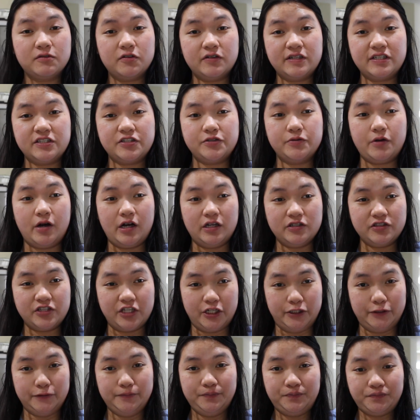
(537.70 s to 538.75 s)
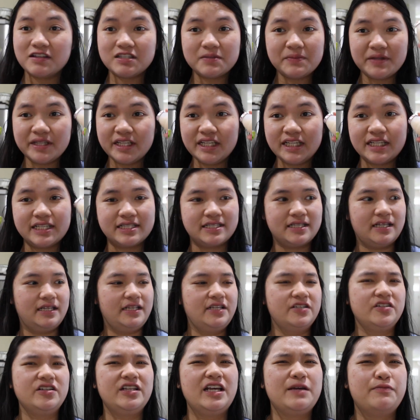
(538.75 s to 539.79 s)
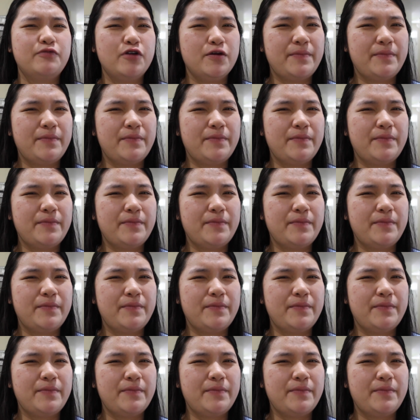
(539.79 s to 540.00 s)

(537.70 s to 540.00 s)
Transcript: I'm going to also have some of these. These are like